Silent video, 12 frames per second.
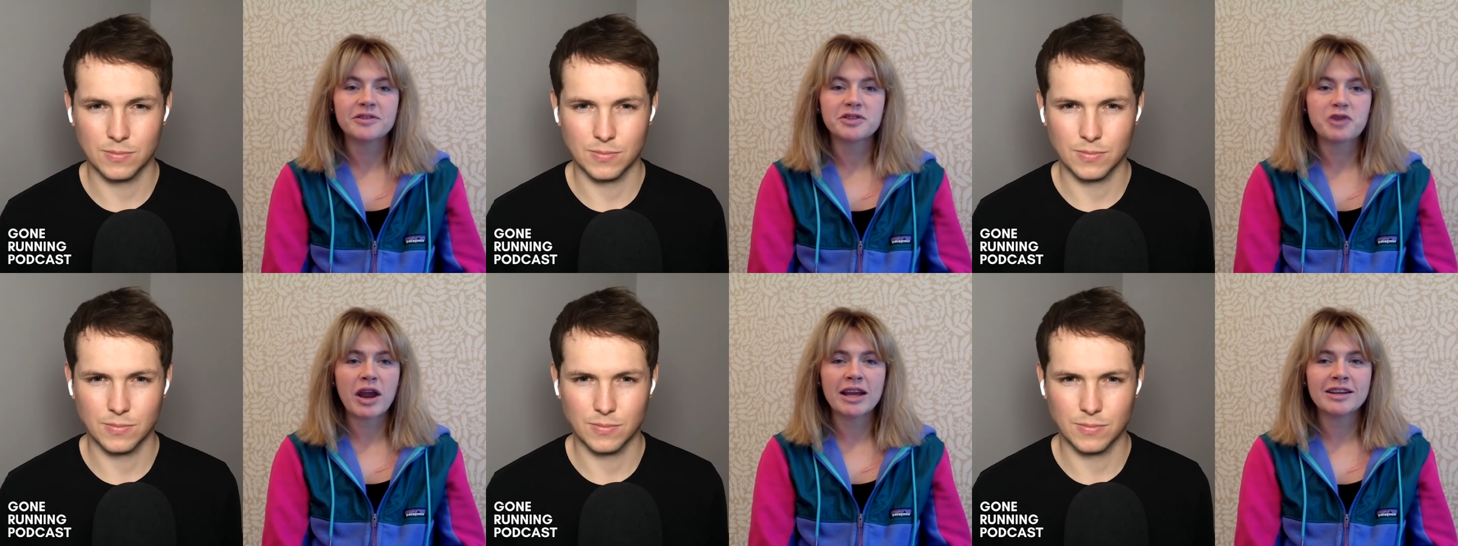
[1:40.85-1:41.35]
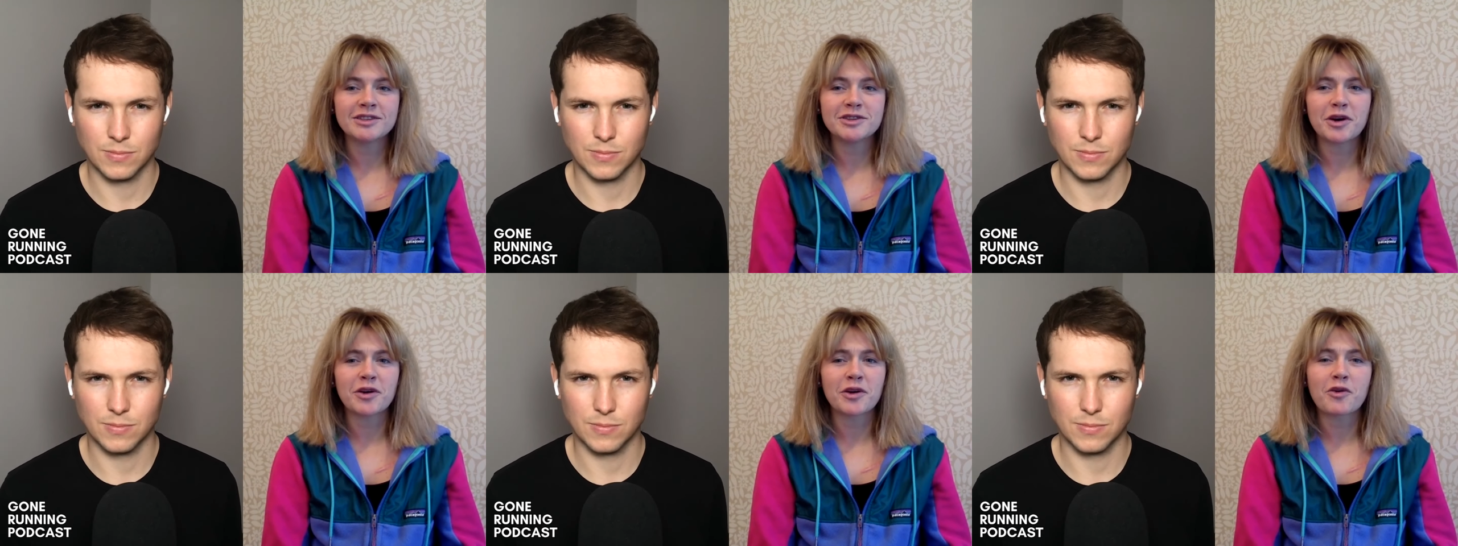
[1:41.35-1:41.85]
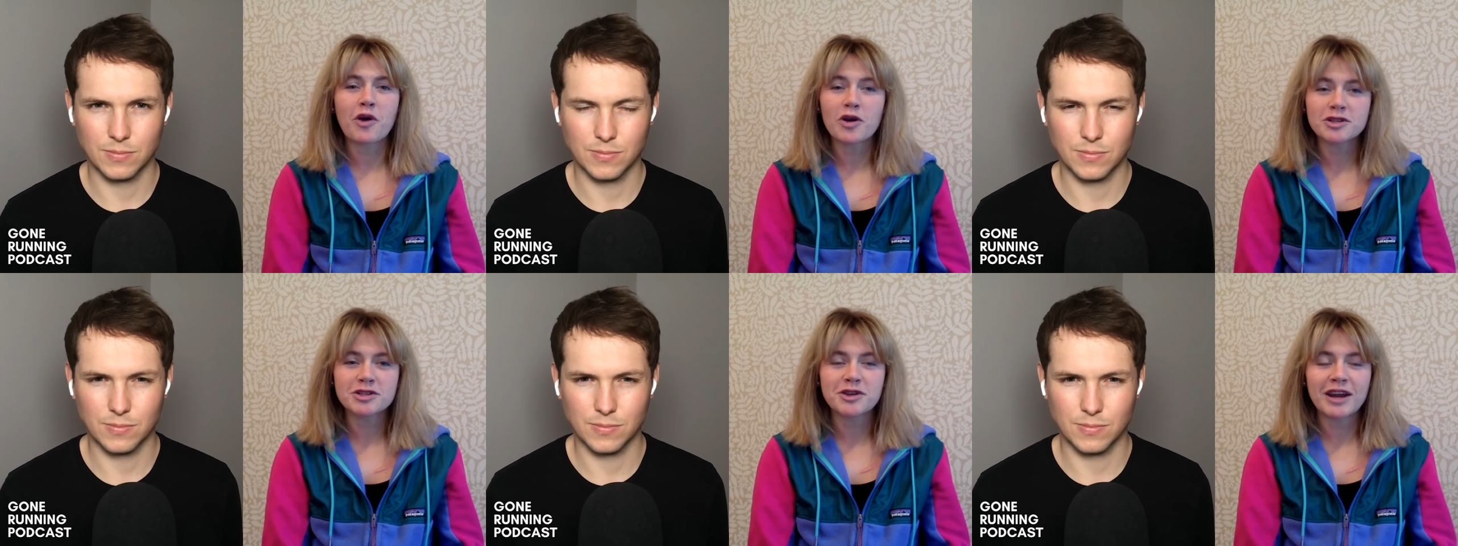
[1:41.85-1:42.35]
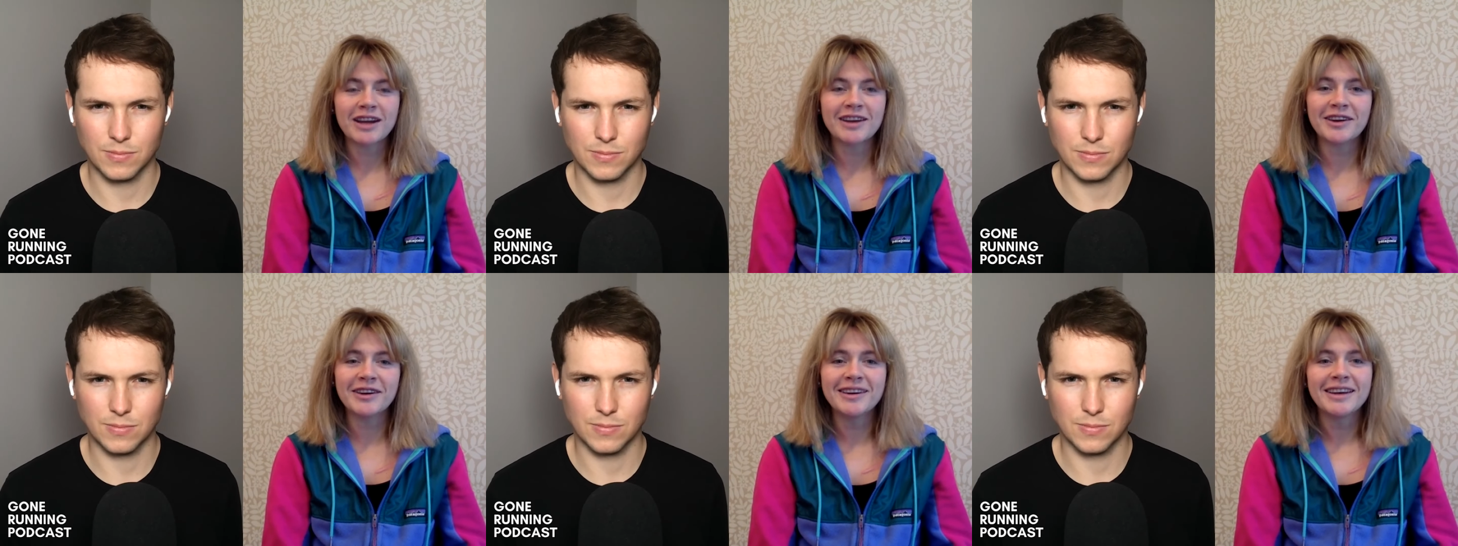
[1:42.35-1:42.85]
Speaker 1: trained on a cross
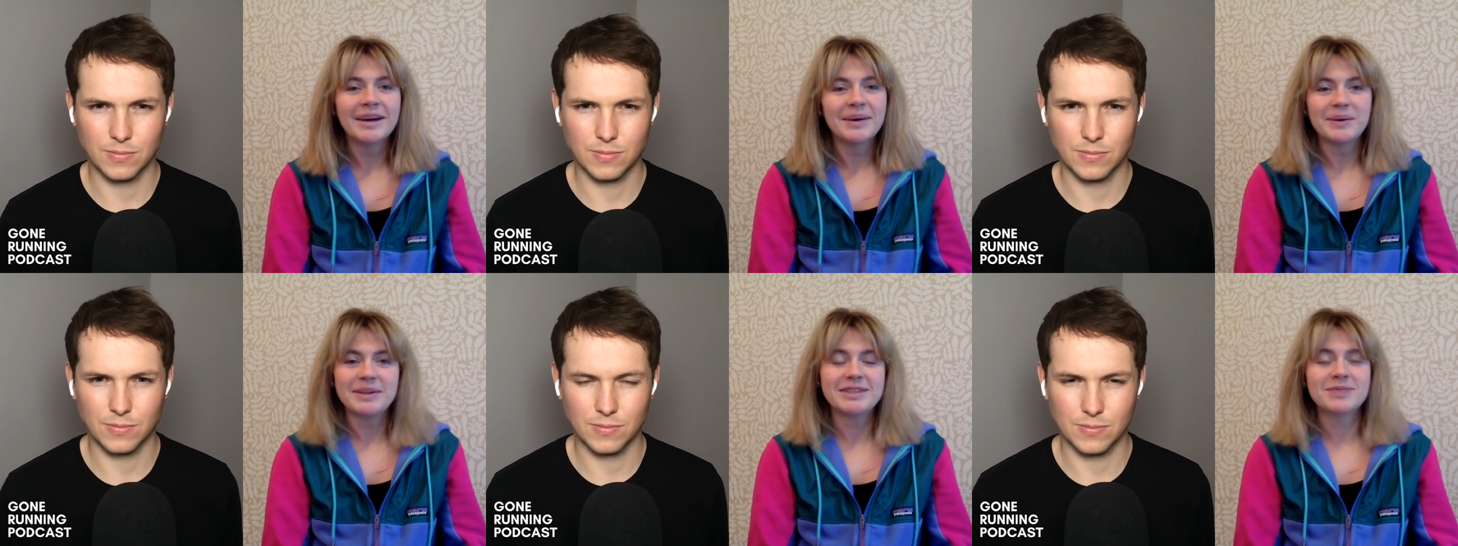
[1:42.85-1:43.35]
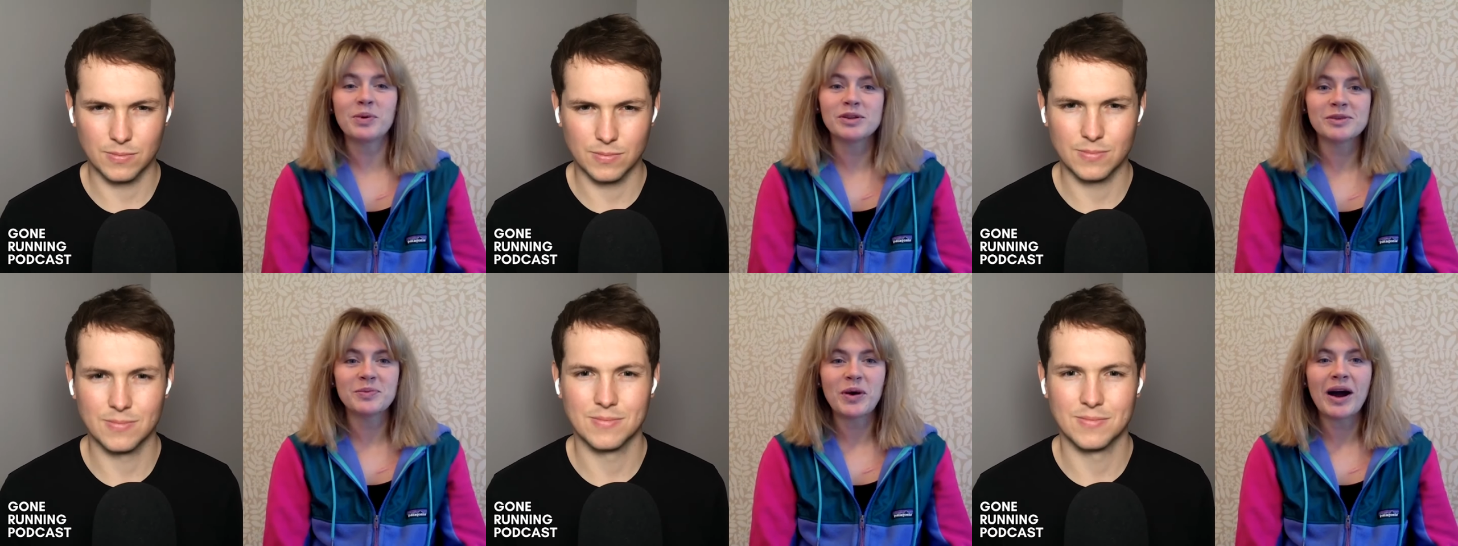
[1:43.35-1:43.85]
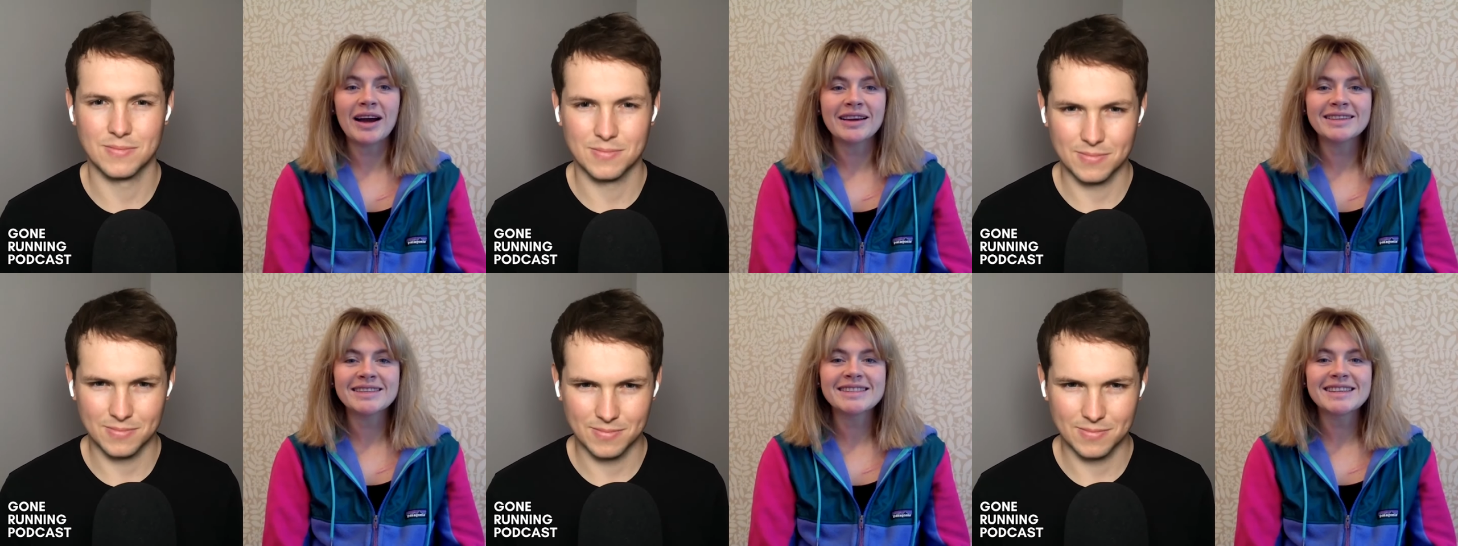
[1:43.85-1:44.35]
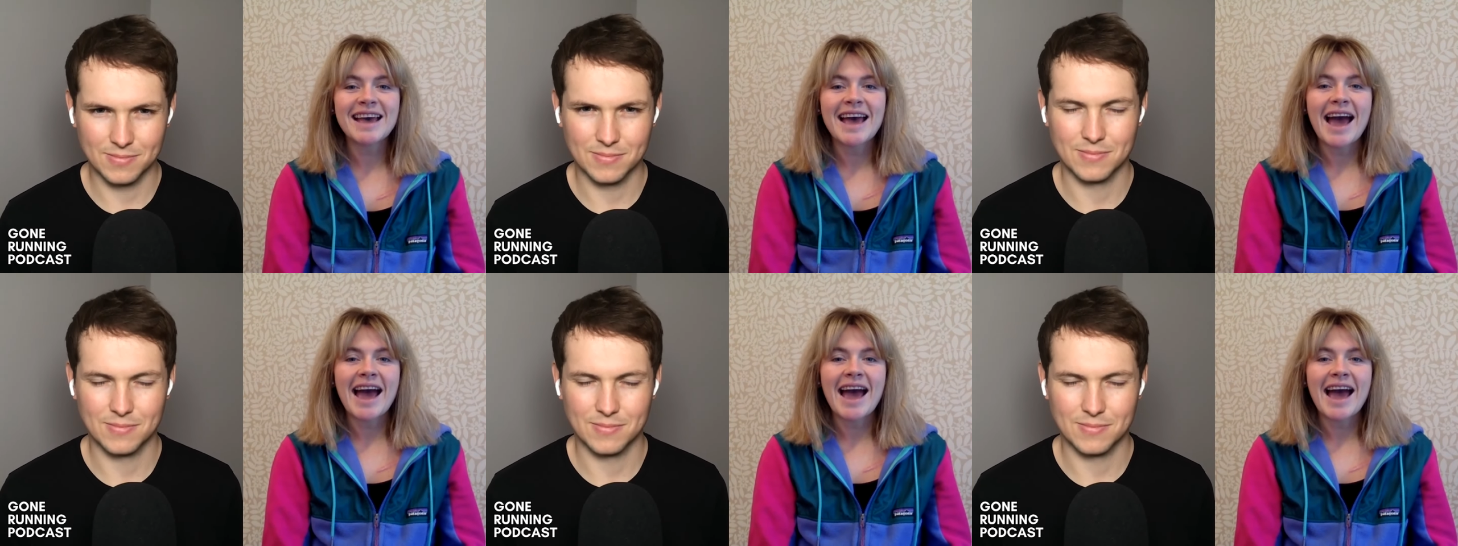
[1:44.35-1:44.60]
trainer, which wasn't wise.